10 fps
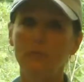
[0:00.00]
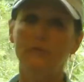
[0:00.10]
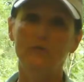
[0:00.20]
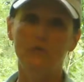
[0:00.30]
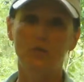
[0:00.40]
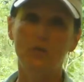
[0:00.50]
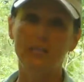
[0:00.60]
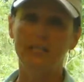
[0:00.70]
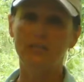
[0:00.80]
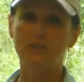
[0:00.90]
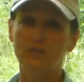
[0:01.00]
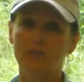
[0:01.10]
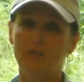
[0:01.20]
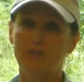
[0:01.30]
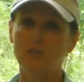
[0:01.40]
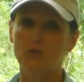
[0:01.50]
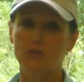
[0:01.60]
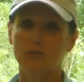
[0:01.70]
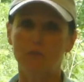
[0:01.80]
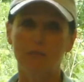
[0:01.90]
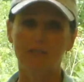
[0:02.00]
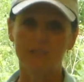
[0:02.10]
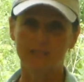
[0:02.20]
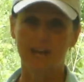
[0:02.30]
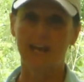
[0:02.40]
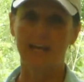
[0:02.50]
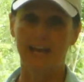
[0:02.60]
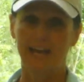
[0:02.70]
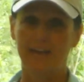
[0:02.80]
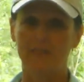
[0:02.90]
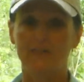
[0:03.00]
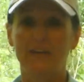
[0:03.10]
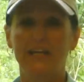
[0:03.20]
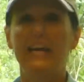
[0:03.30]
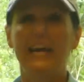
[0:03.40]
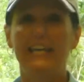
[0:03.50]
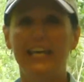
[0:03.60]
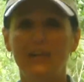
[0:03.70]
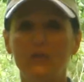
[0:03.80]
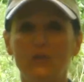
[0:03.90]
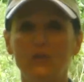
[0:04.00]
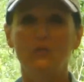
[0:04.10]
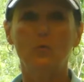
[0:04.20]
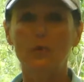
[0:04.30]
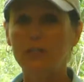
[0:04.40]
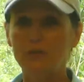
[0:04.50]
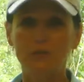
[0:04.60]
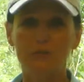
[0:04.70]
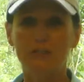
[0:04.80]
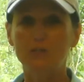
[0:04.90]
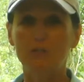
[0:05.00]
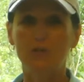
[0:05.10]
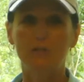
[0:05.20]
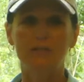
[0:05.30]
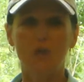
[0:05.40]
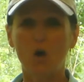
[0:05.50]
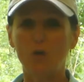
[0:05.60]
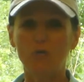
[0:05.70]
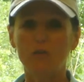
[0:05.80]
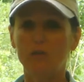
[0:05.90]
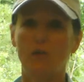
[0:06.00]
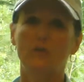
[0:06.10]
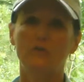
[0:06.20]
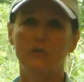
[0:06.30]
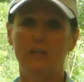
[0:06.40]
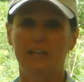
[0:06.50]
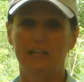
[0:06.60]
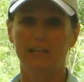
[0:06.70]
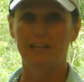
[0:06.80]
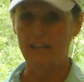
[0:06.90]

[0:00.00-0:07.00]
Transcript: you've enjoyed Energy Adventures as much as I have. Now you can redo the experiments over and over again.